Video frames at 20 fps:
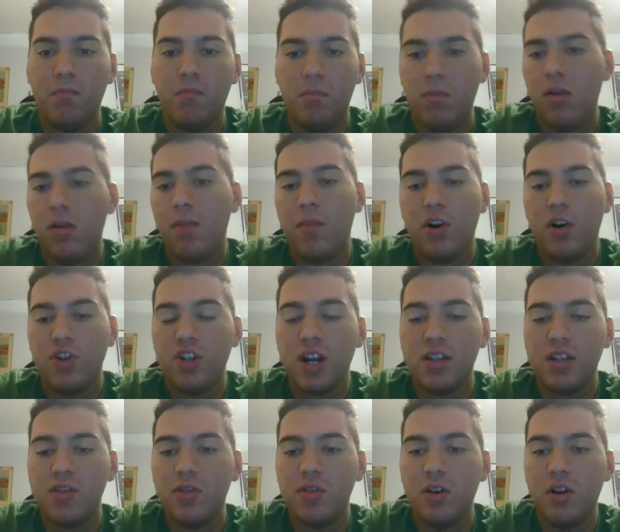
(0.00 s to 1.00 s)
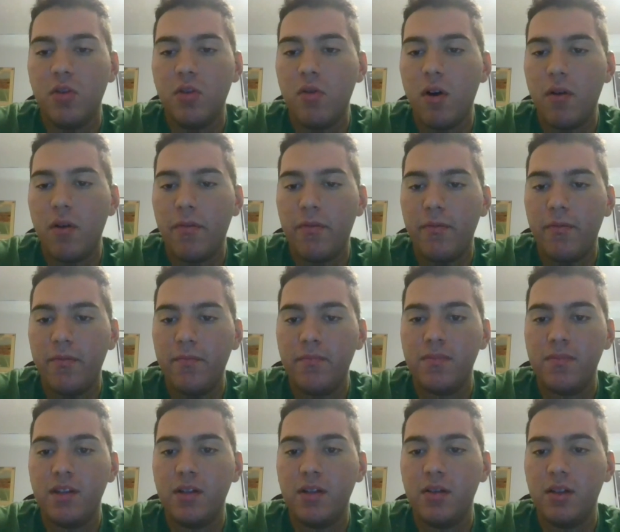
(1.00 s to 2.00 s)
Lamar Jackson's going to go off.
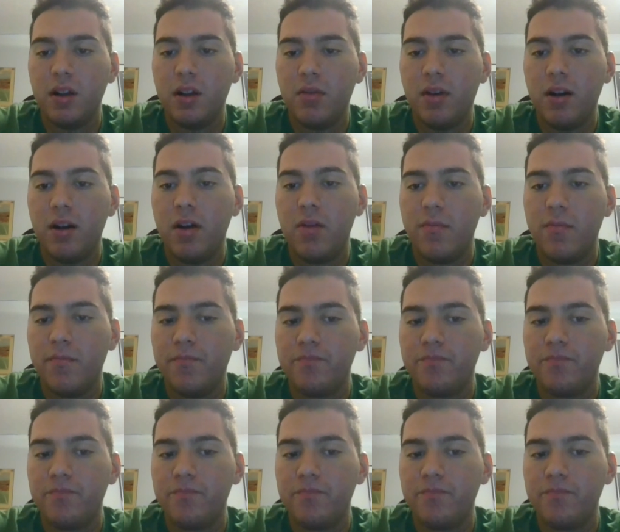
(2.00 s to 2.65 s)
I'm telling you that right now.